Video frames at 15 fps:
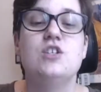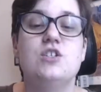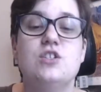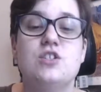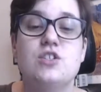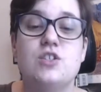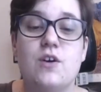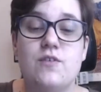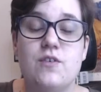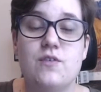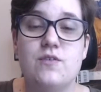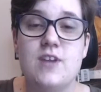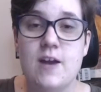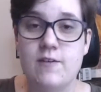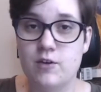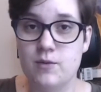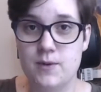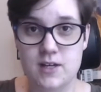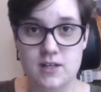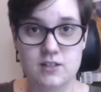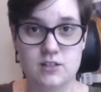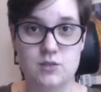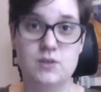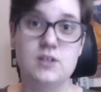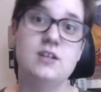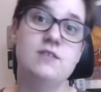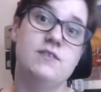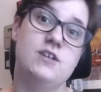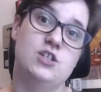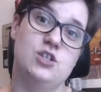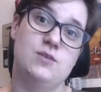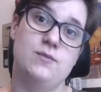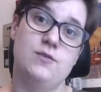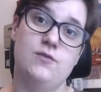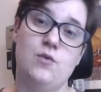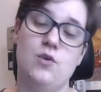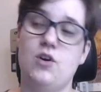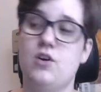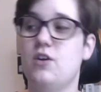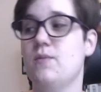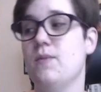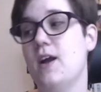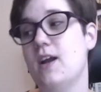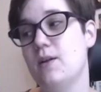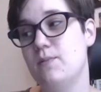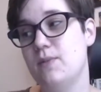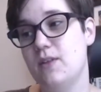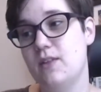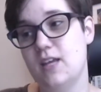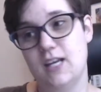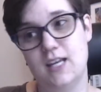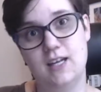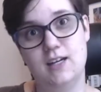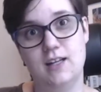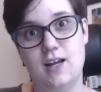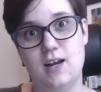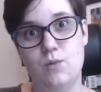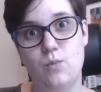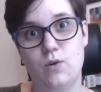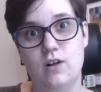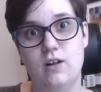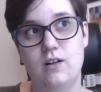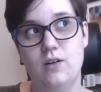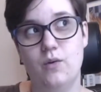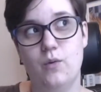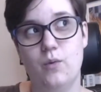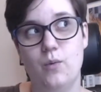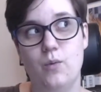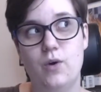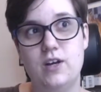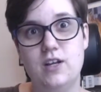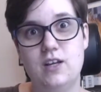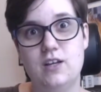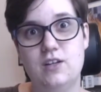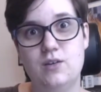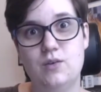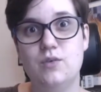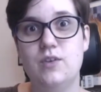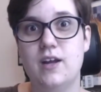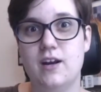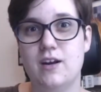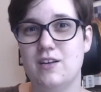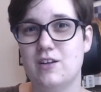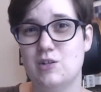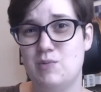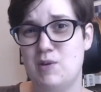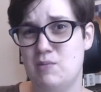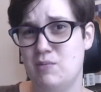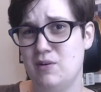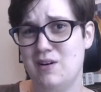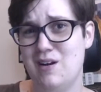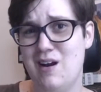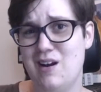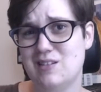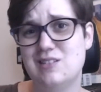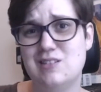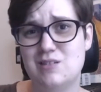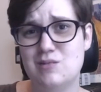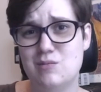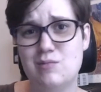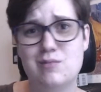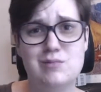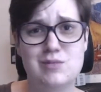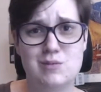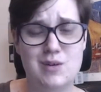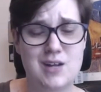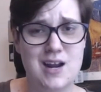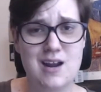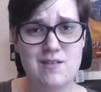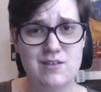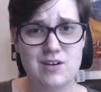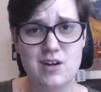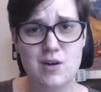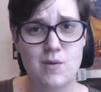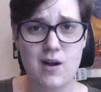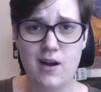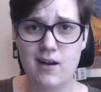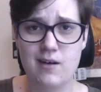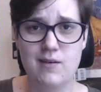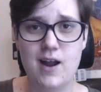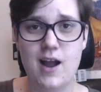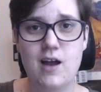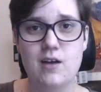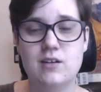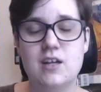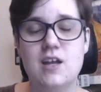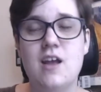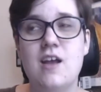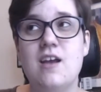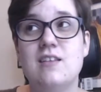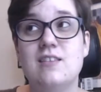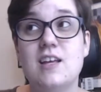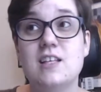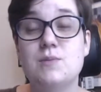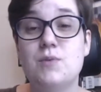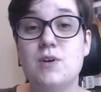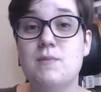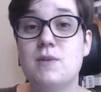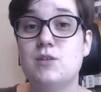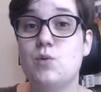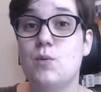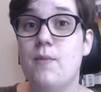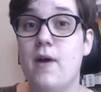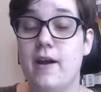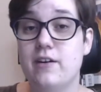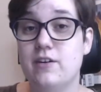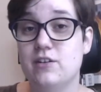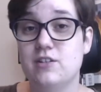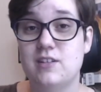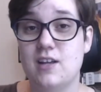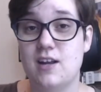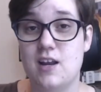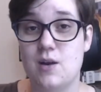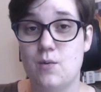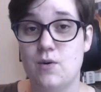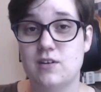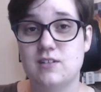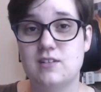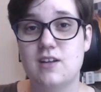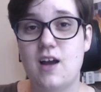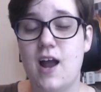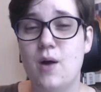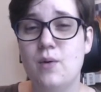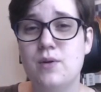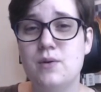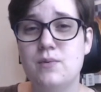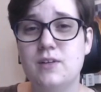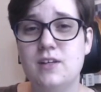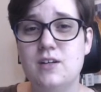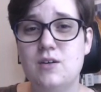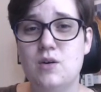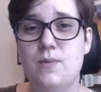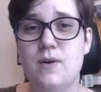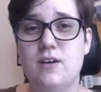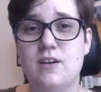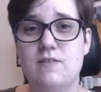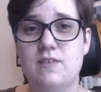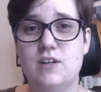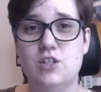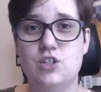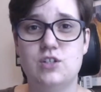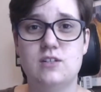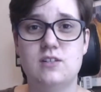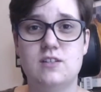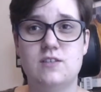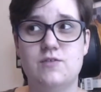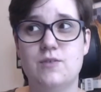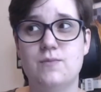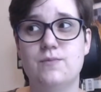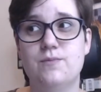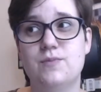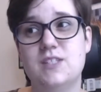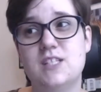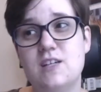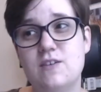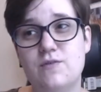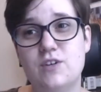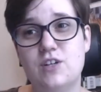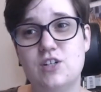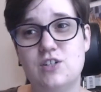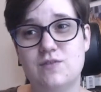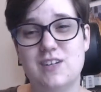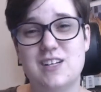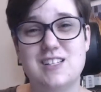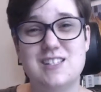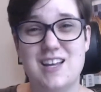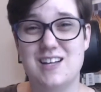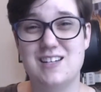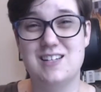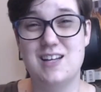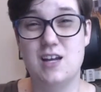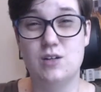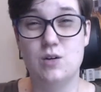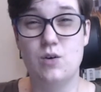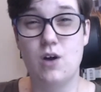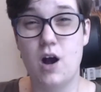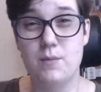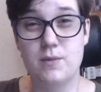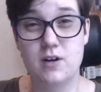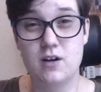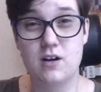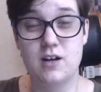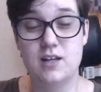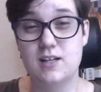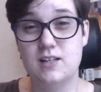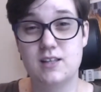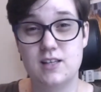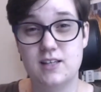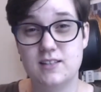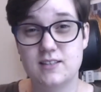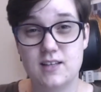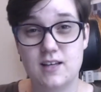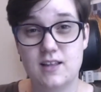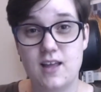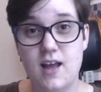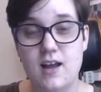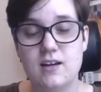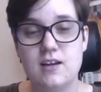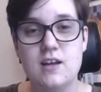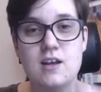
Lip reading: So if you've never been to a convention before, you might be thinking well, what do you do there? There's people in costumes, whatever, you walk around. That's pretty much what my understanding was. I only really knew about conventions from seeing footage of San Diego Comic-Con and things like that.